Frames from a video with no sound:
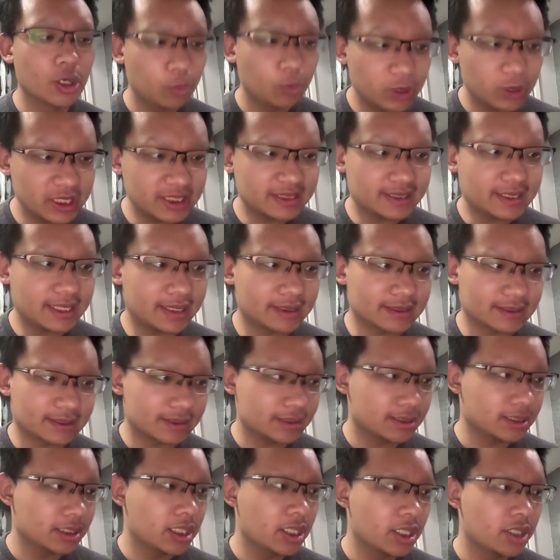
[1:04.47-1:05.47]
We
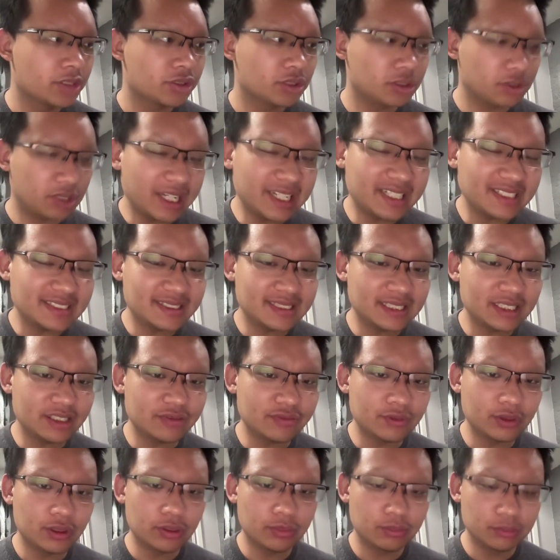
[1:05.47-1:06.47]
discuss the legacy
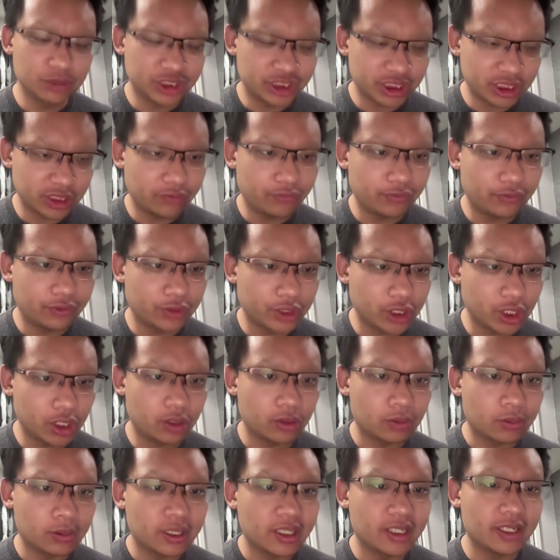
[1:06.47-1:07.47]
of Michel Foucault,